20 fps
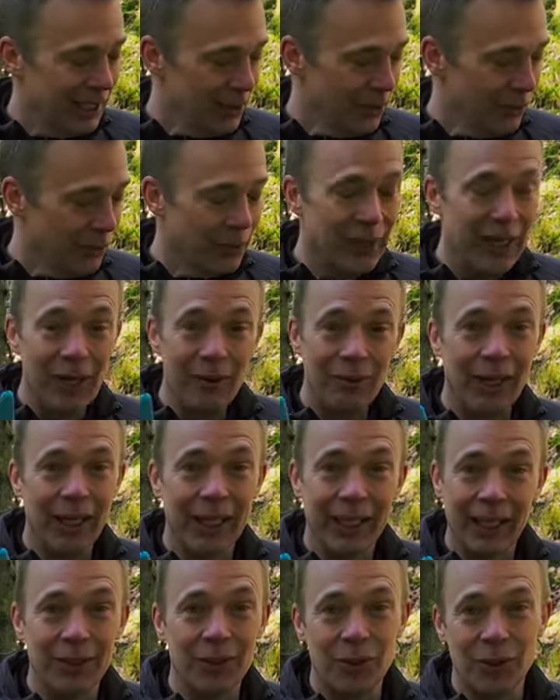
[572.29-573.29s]
whenever I
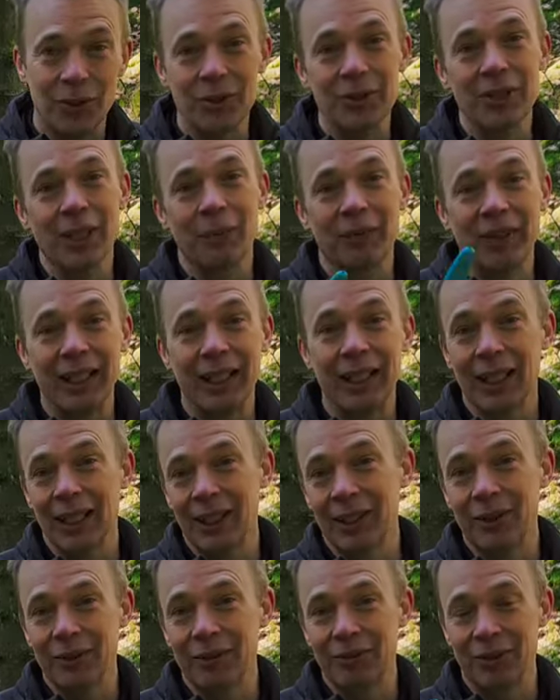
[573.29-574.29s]
can choose something
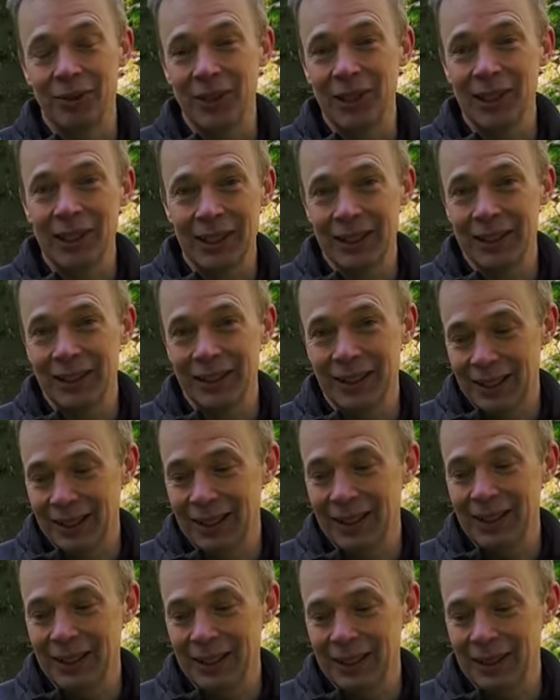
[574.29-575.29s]
colorful,
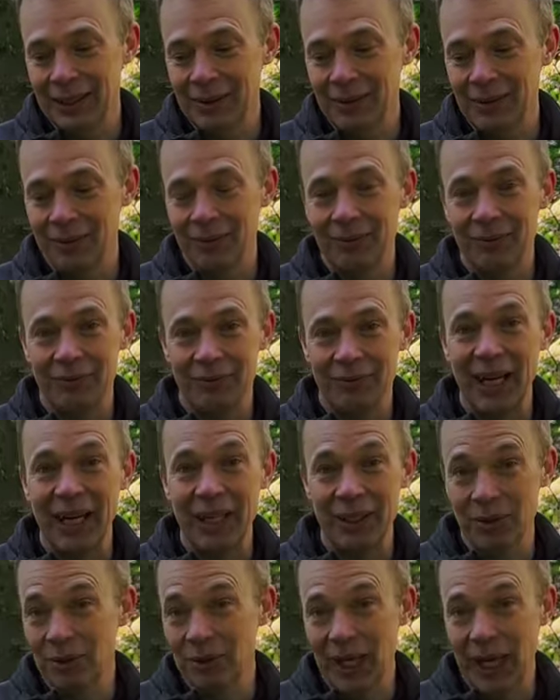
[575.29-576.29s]
I
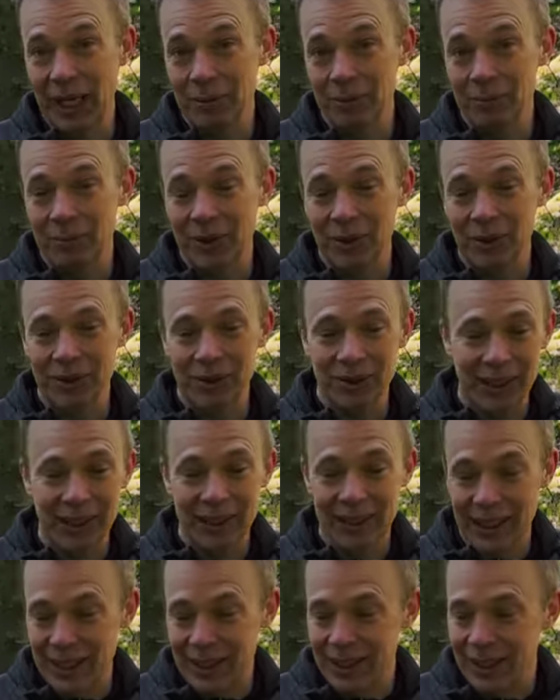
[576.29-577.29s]
do that, because
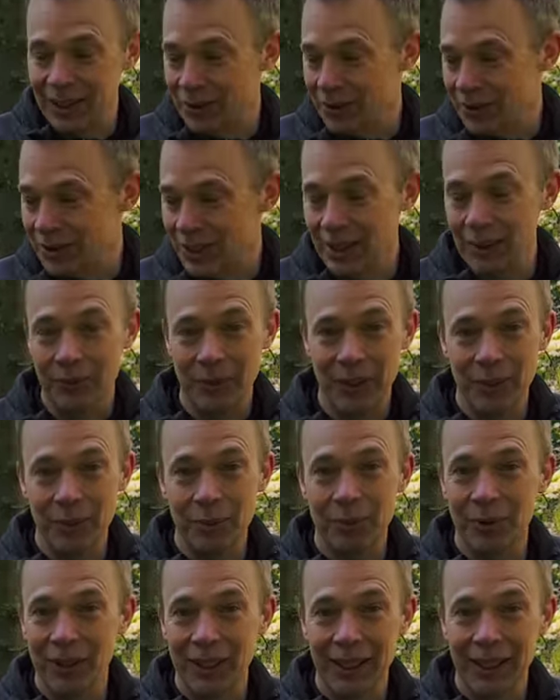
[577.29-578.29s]
it's easy to see where you
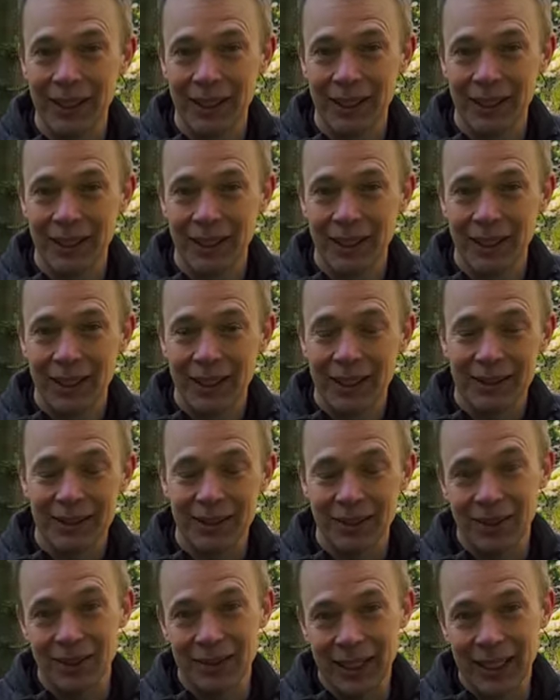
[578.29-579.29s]
put it.
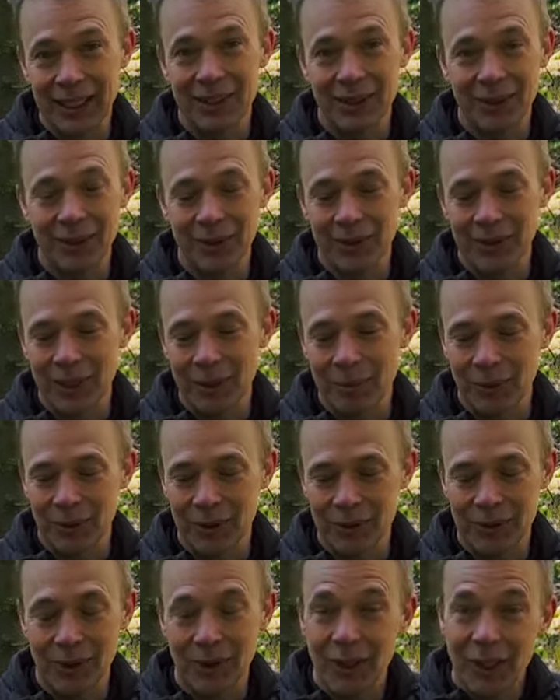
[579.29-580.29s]
So that's a good tip
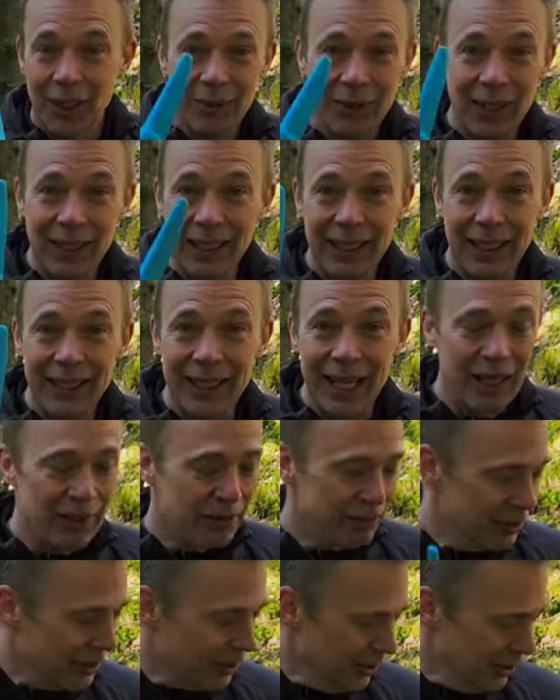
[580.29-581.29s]
also. So a little
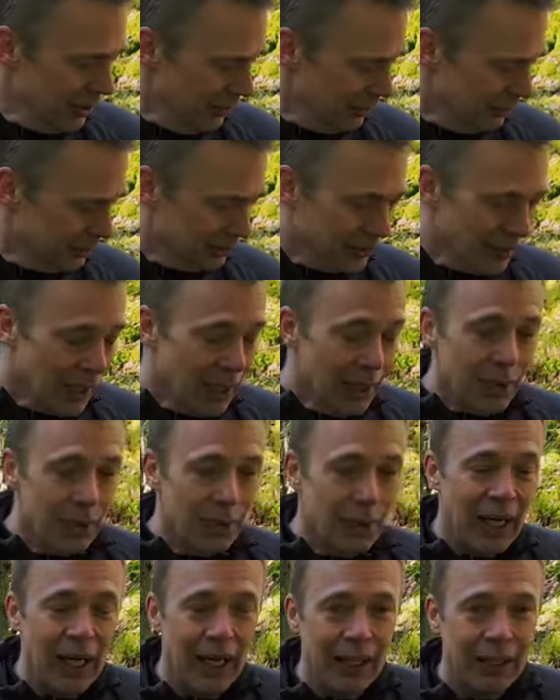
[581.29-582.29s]
knife is good.
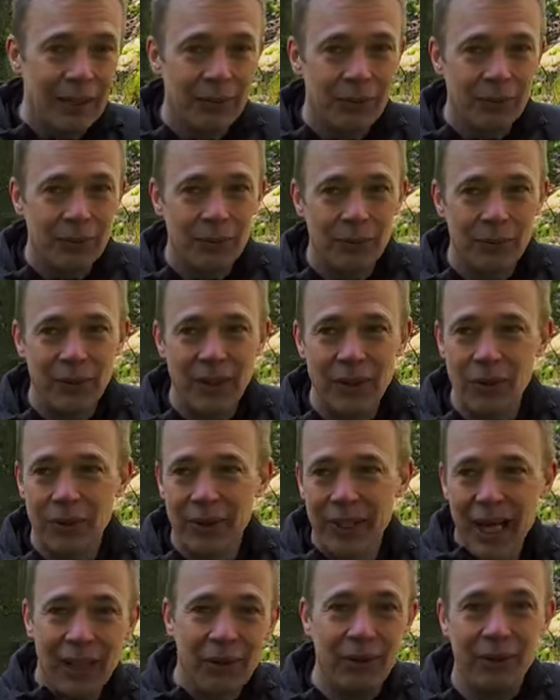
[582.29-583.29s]
And when you're
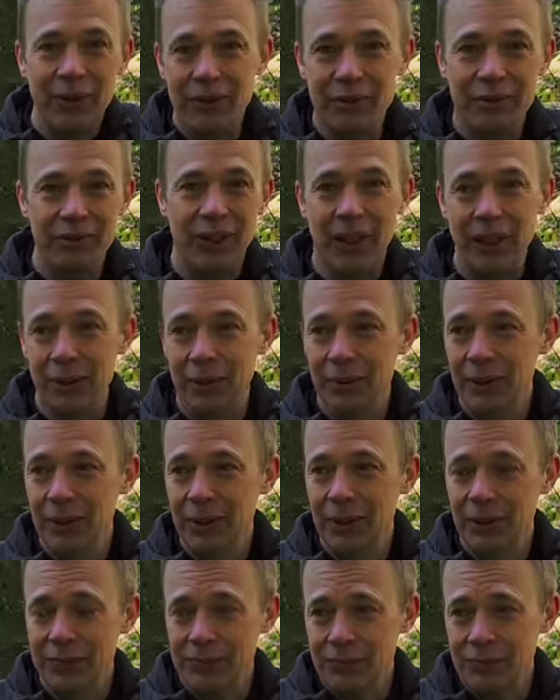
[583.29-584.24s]
gathering firewood,